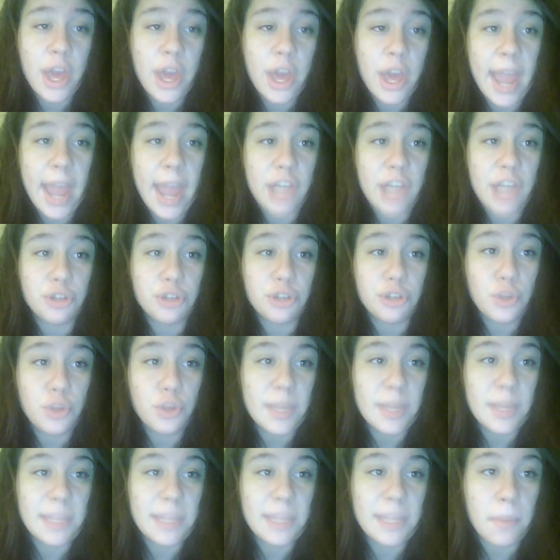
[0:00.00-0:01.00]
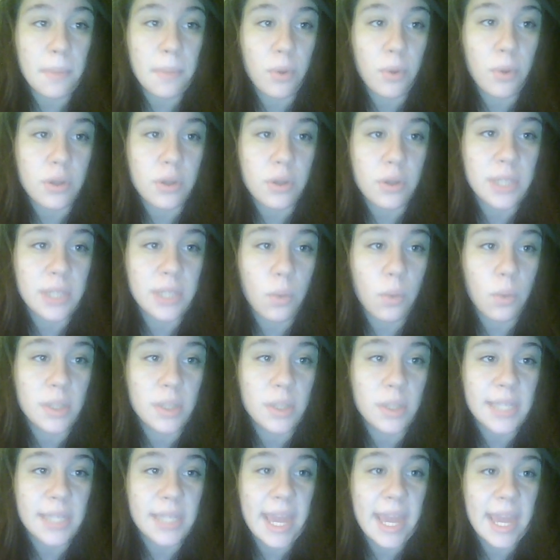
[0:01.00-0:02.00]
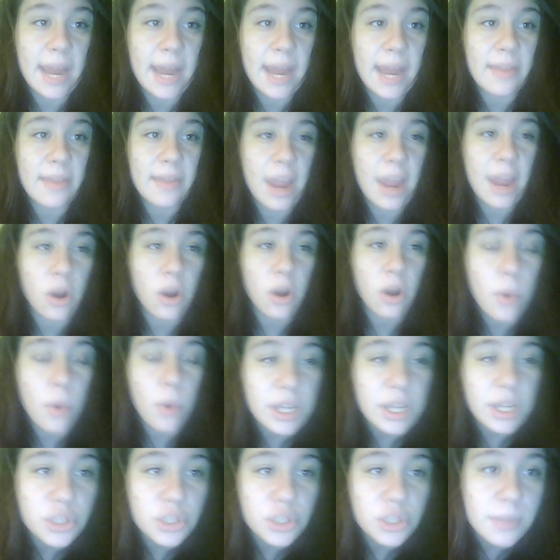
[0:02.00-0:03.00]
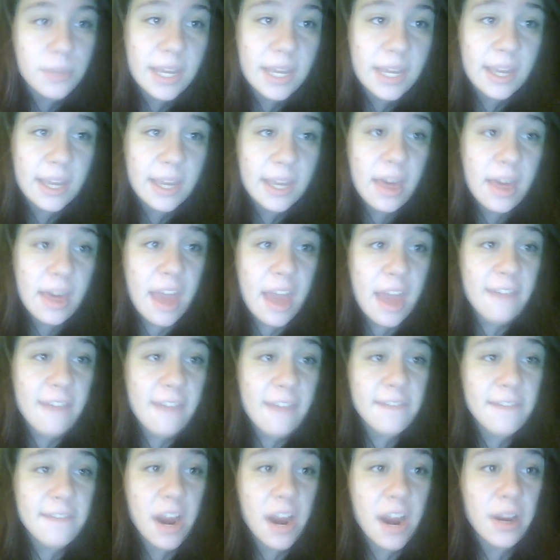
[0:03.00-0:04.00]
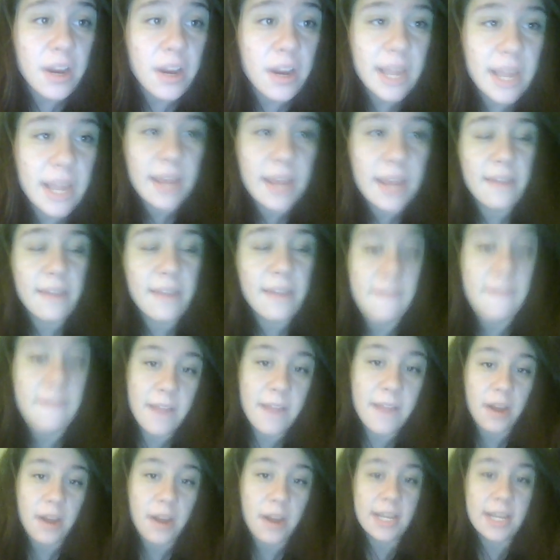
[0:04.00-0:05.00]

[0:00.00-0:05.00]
and you do meet them in person, once again, they are going to be very, very